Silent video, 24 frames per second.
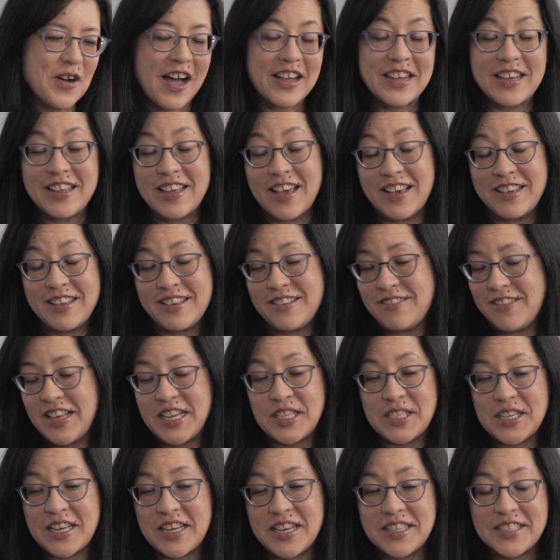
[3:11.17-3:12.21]

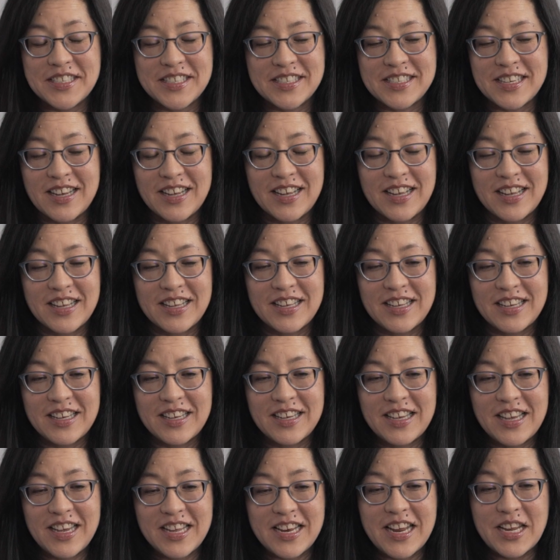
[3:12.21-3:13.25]
It
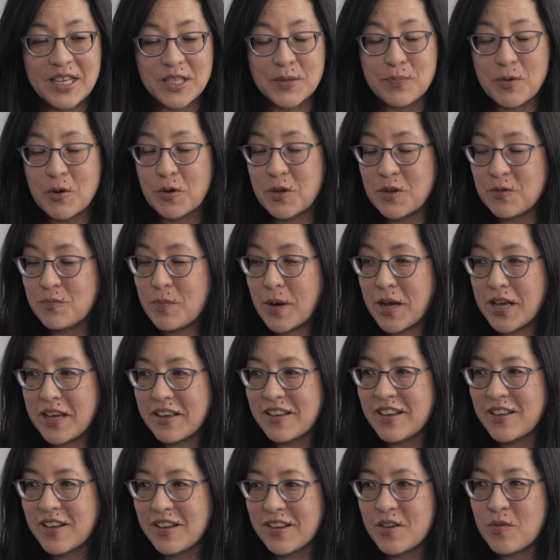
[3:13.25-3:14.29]
is spoken by
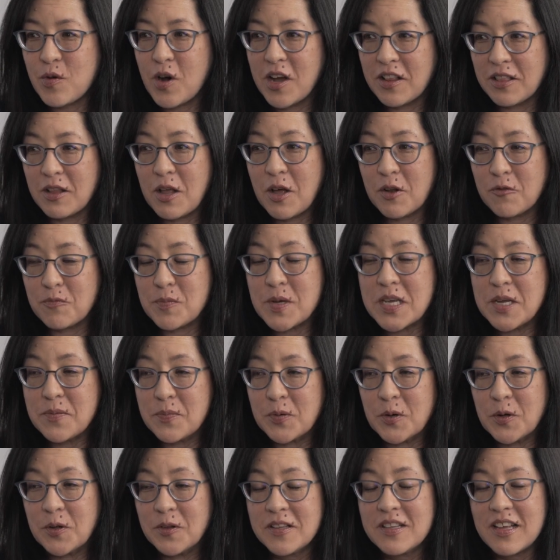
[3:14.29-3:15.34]
quite a lot of
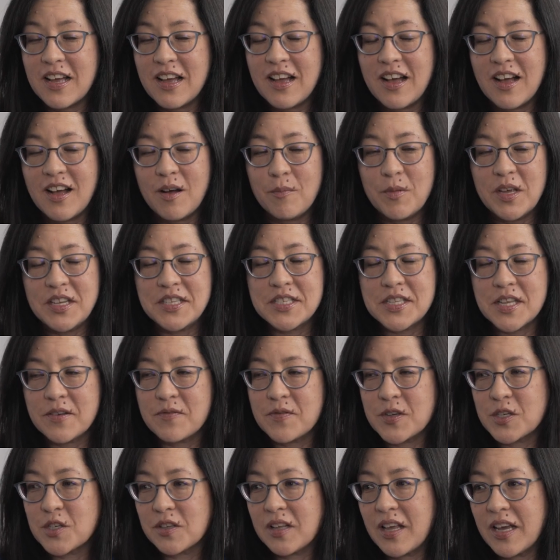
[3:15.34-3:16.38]
people. It's the
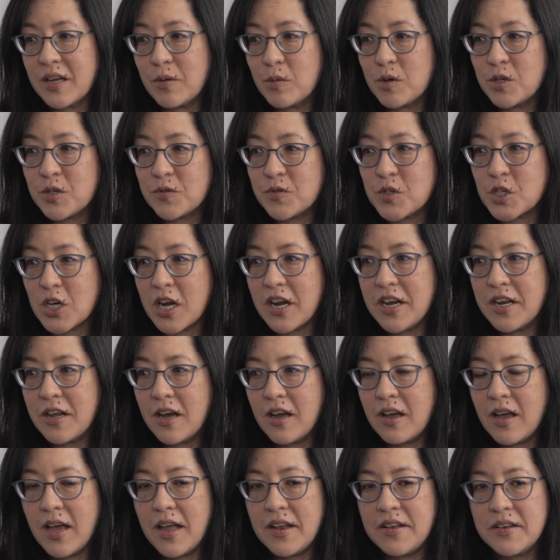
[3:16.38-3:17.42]
official language of
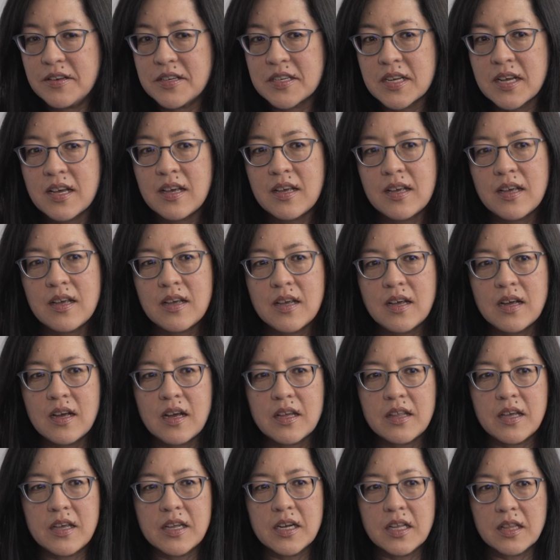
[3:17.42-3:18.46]
China, and
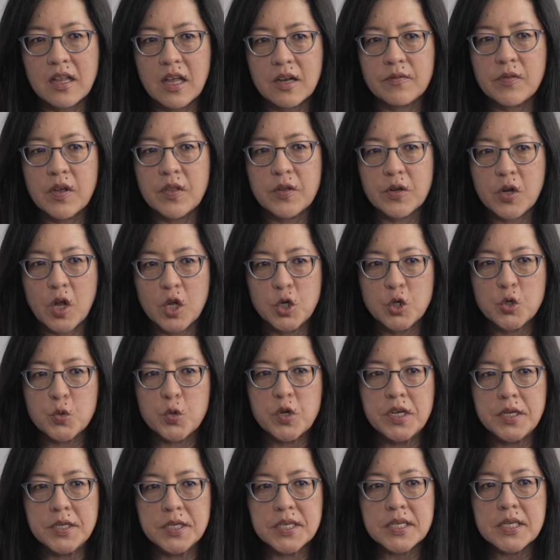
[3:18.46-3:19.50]
in a lot of other
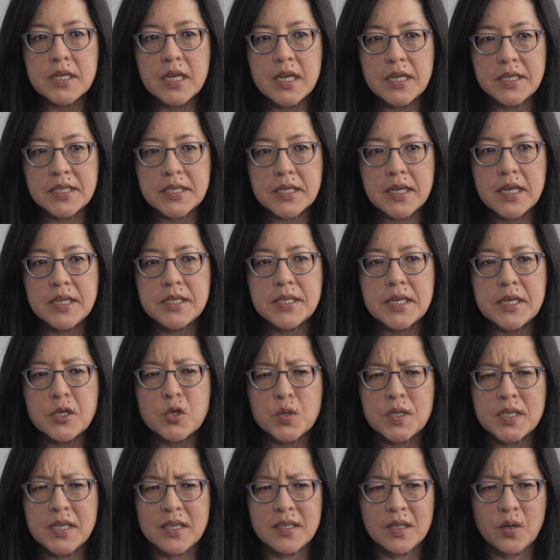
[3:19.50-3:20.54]
countries, it's
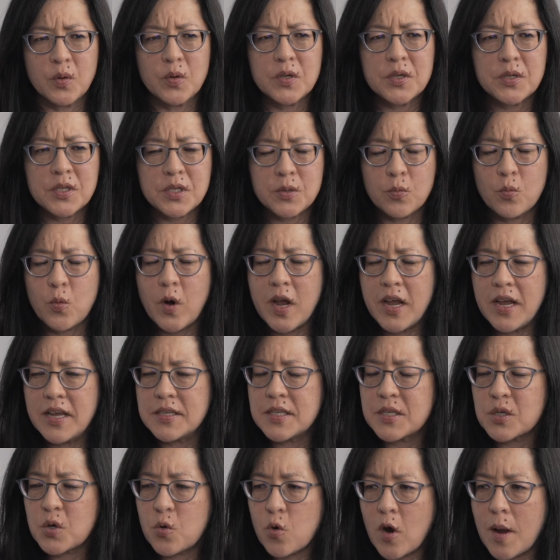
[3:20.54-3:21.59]
interesting the way
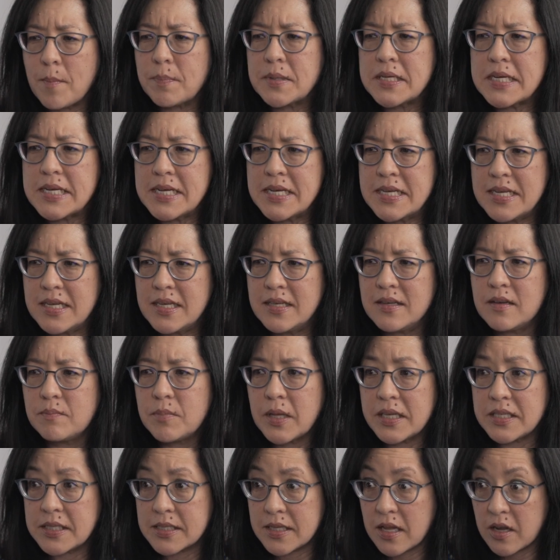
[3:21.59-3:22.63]
it's crept in
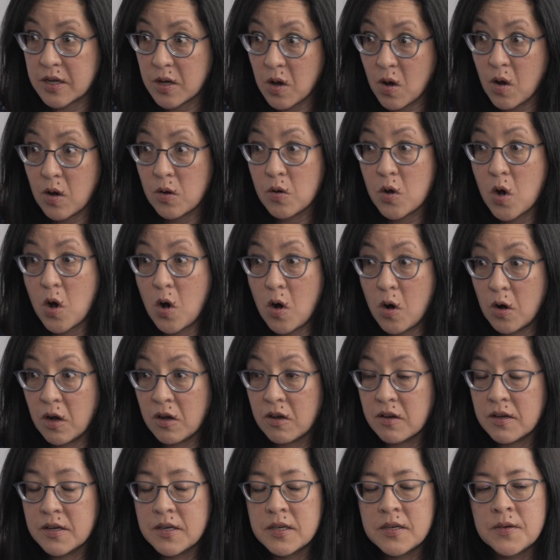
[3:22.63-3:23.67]
places like Hong Kong.